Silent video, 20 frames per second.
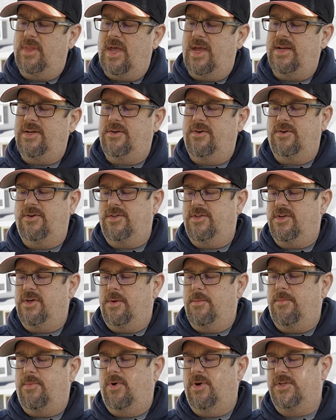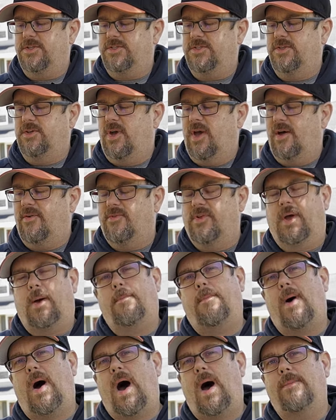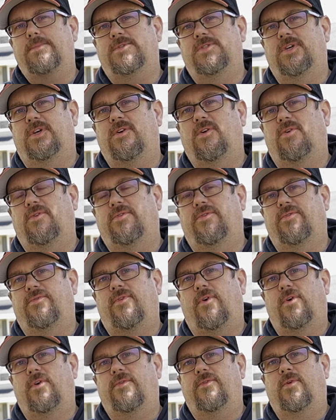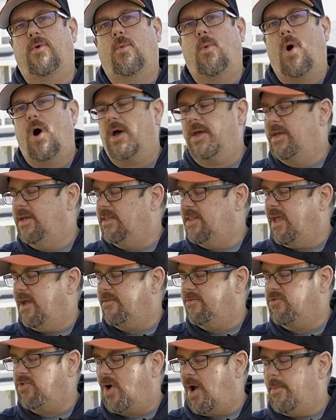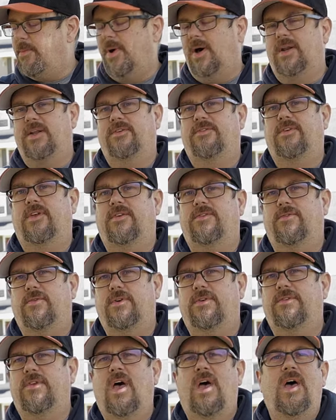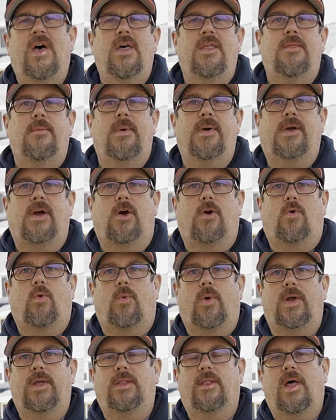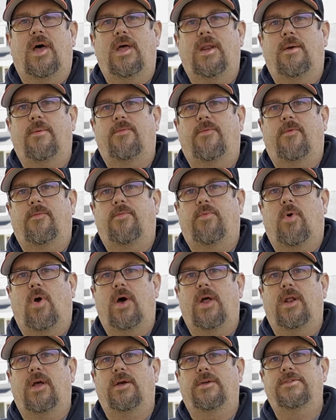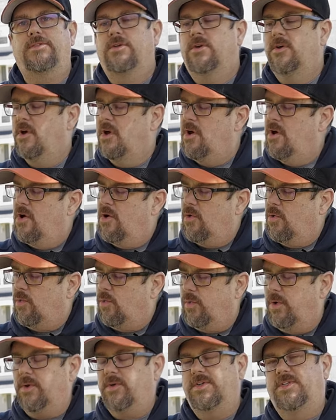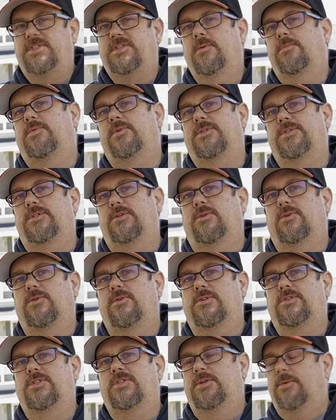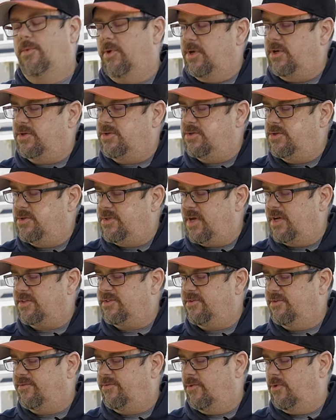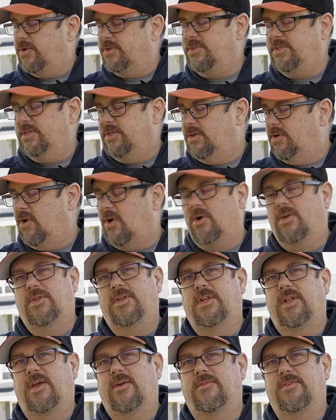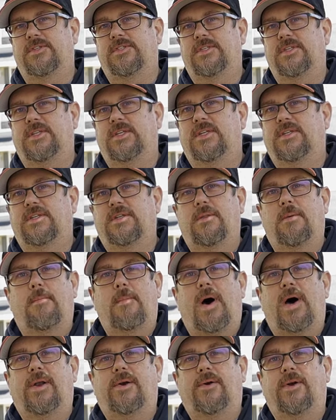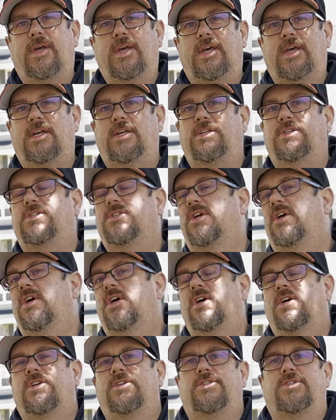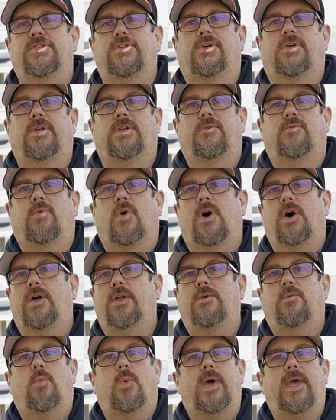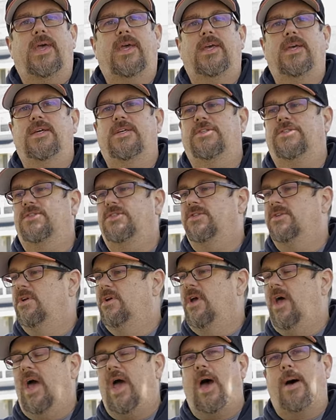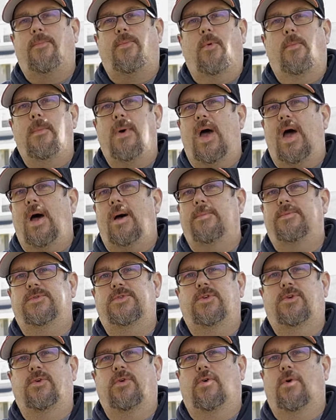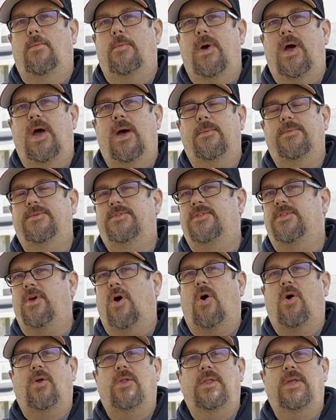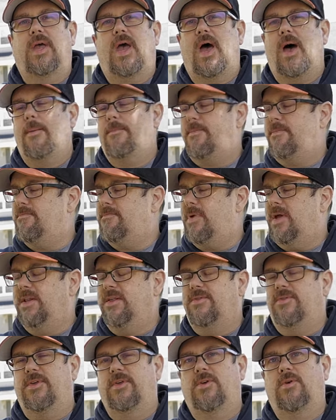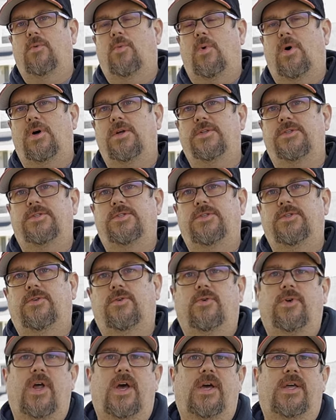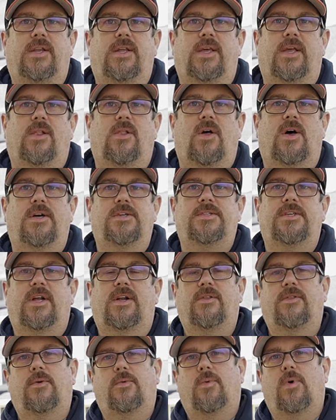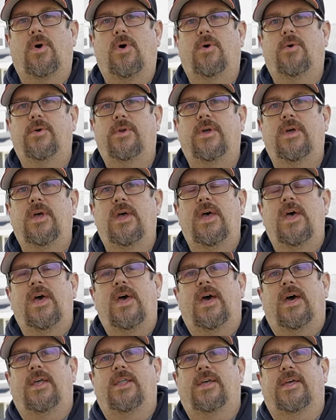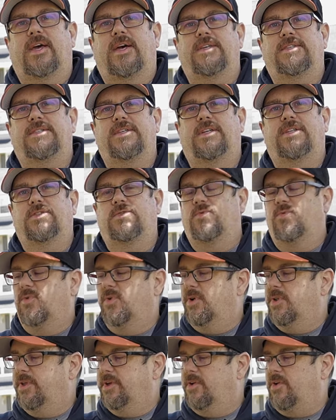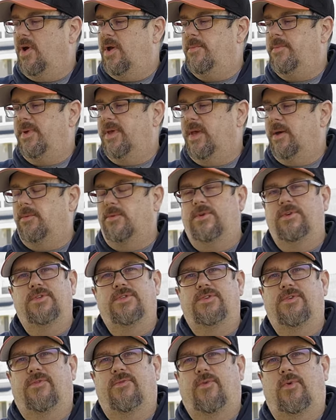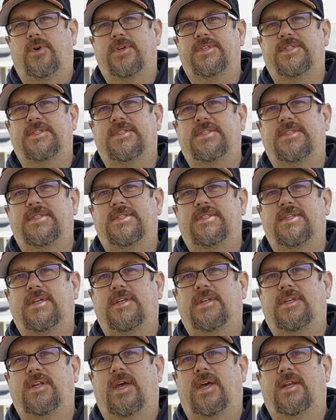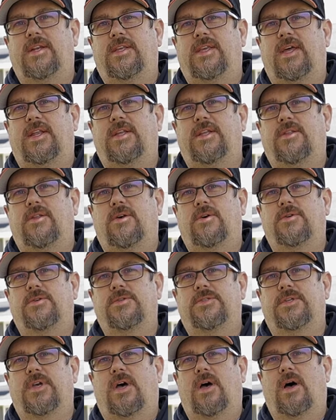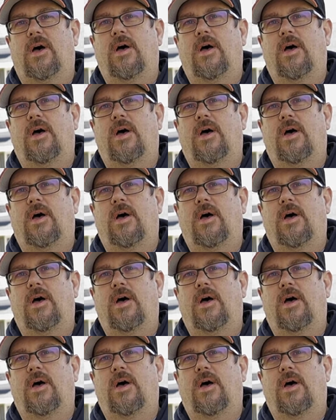lanyard that you can put so you have like a pop so you can hold your phone if you're walking. They have tripod accessories. They make a great lineup of products. Really simple solution to bring your 2014 Harley-Davidson into the modern age so you can run Waze, Apple Maps, Google Maps, the Harley app, anything you want so you're not gonna get lost out on the road. And like I said, it's really great being able to use your voice assistant and getting those,